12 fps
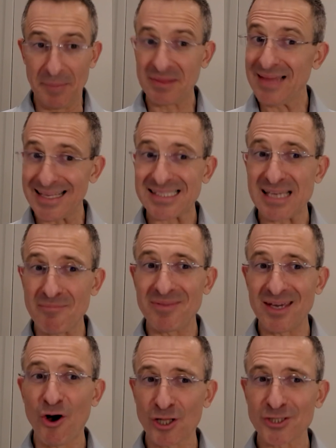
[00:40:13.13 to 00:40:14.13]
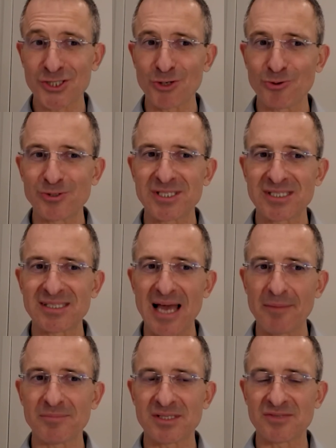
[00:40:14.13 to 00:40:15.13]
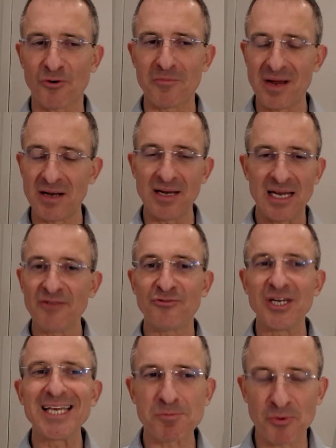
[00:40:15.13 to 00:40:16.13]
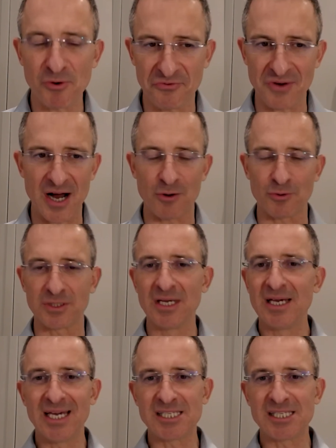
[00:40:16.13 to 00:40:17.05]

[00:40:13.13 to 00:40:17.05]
but that something also stems from, and, and if it is profound,